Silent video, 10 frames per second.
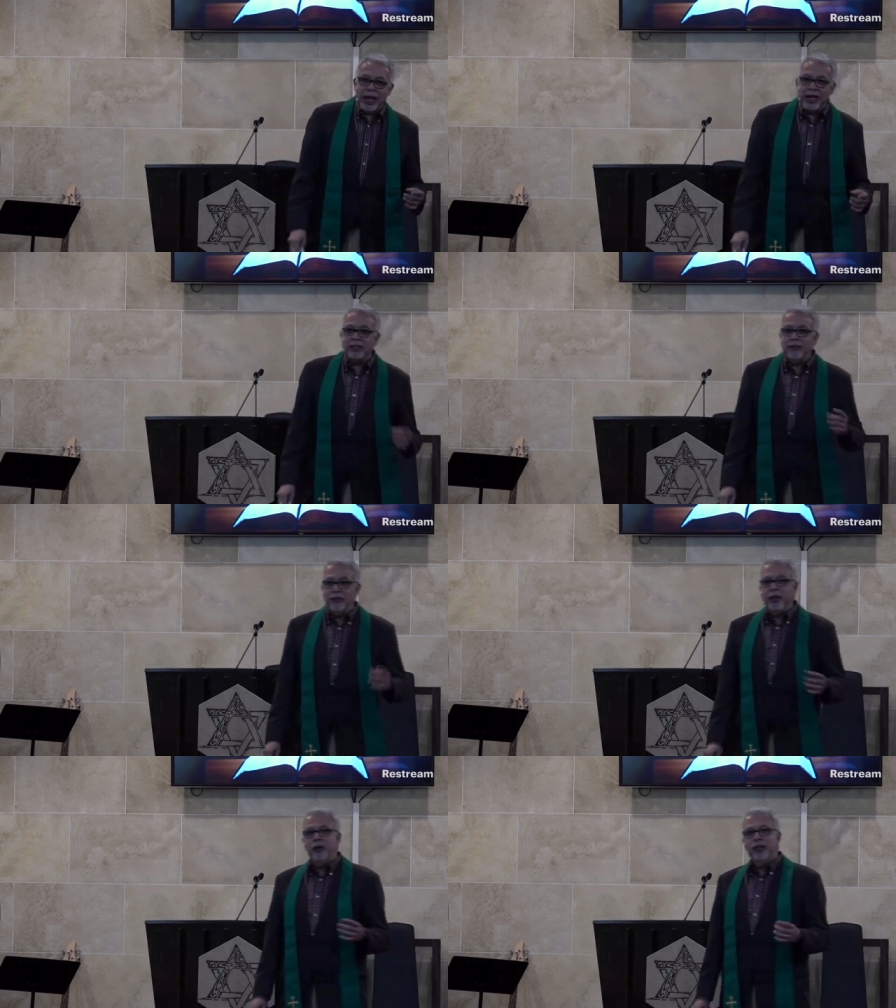is
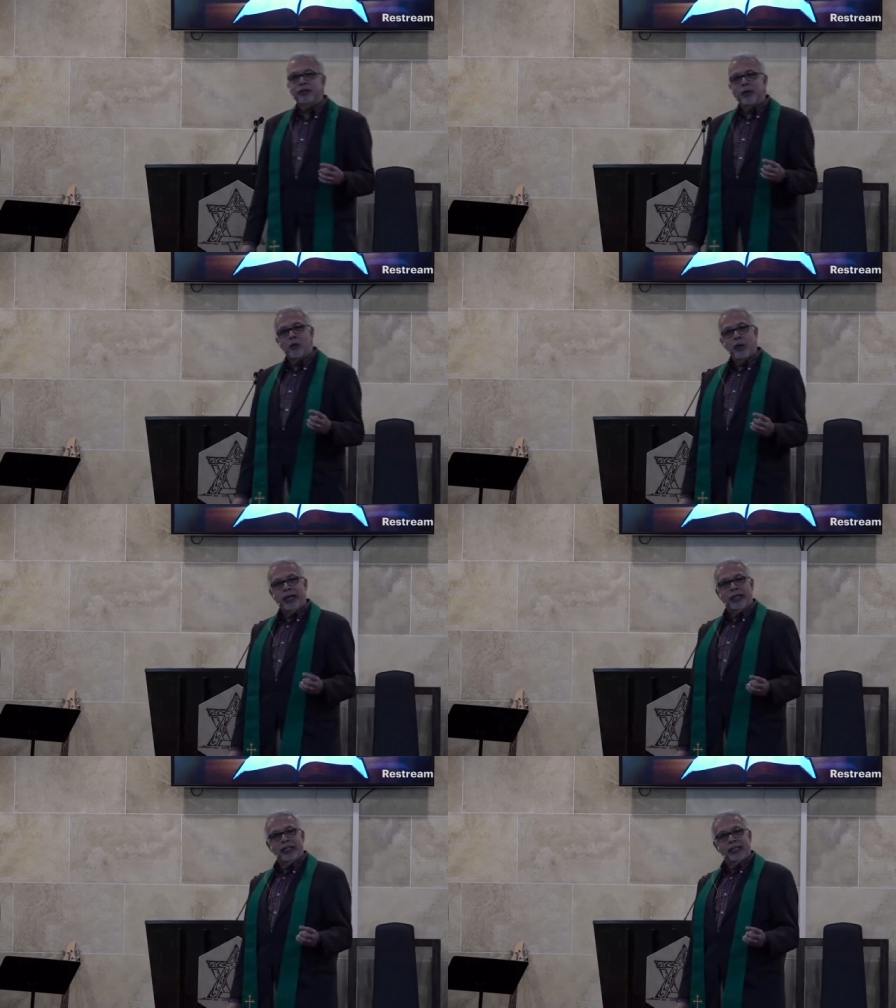viewed as a
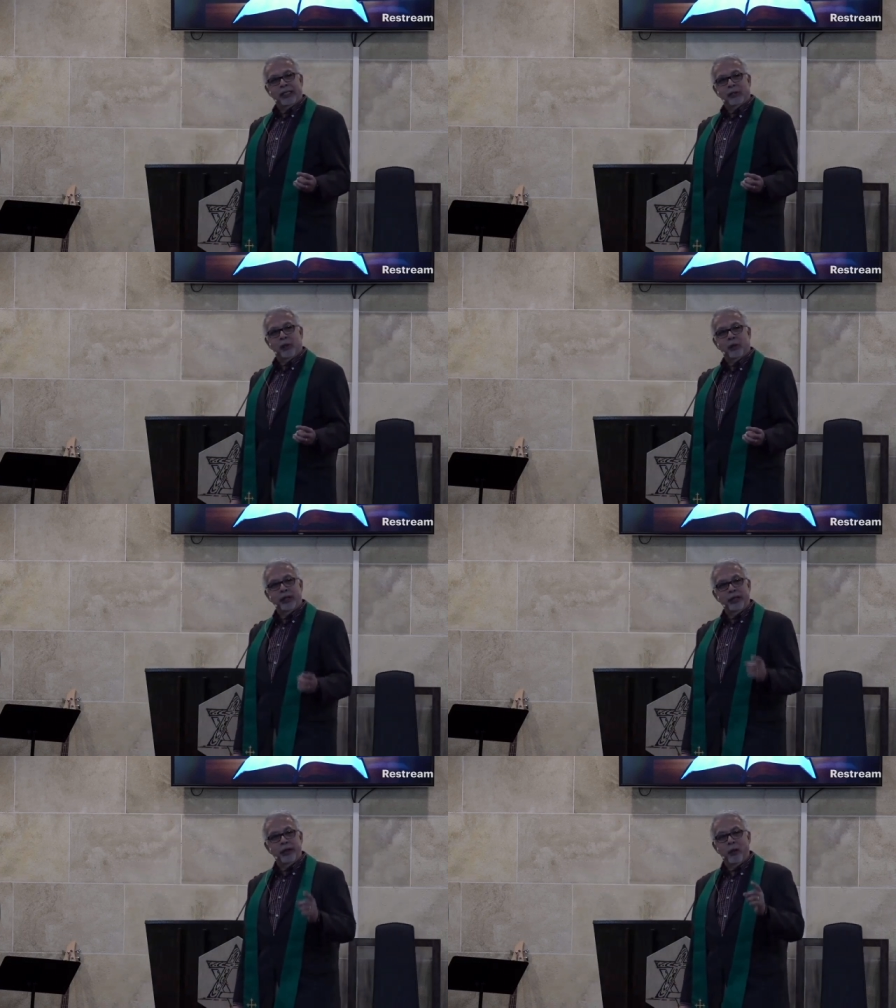weakness in this world.
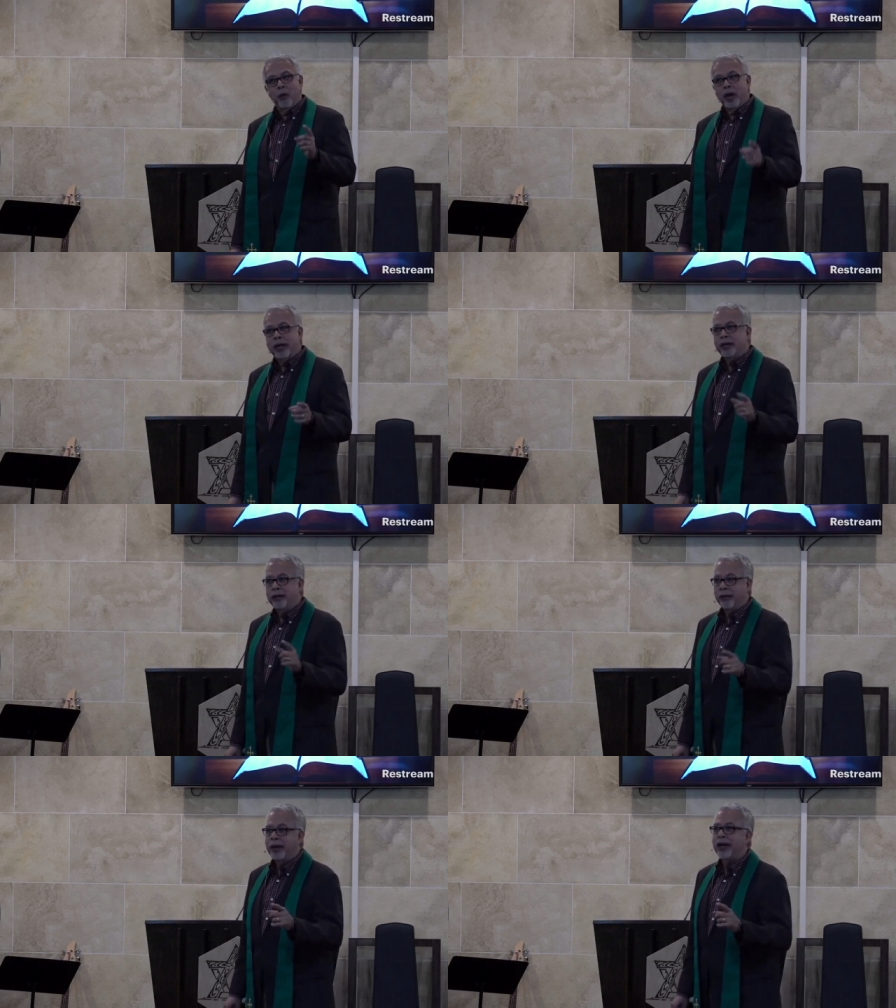And you know what?
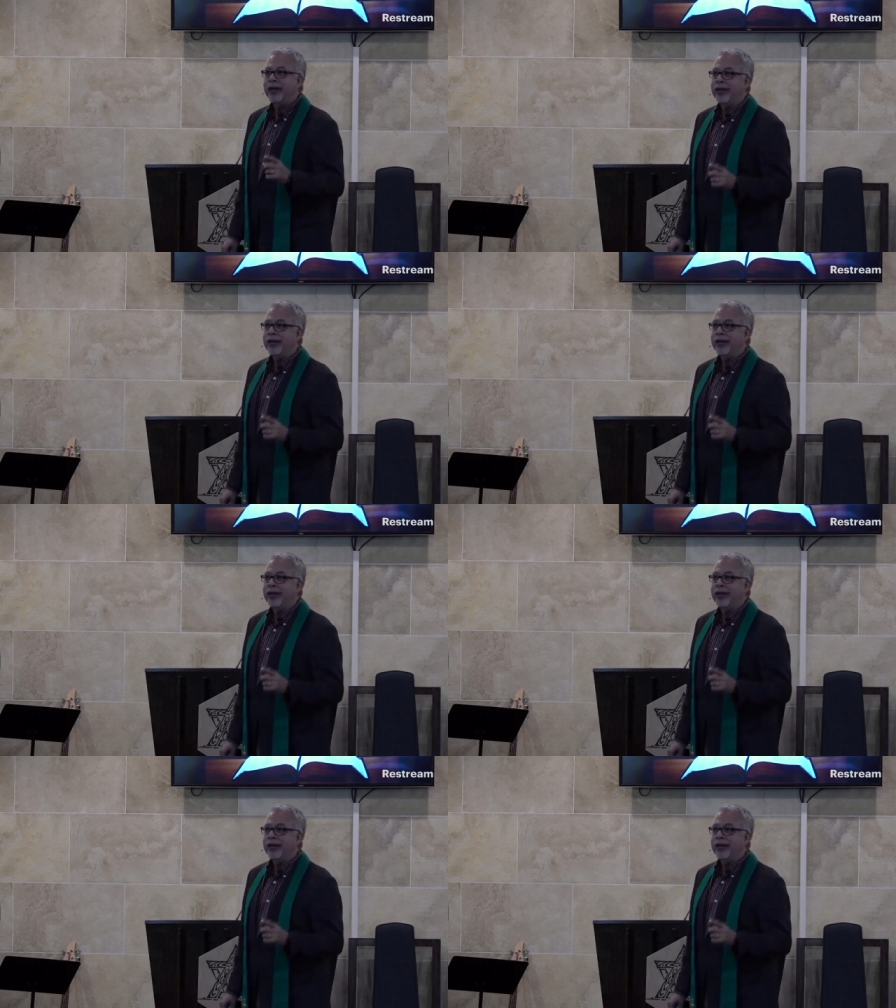You're right.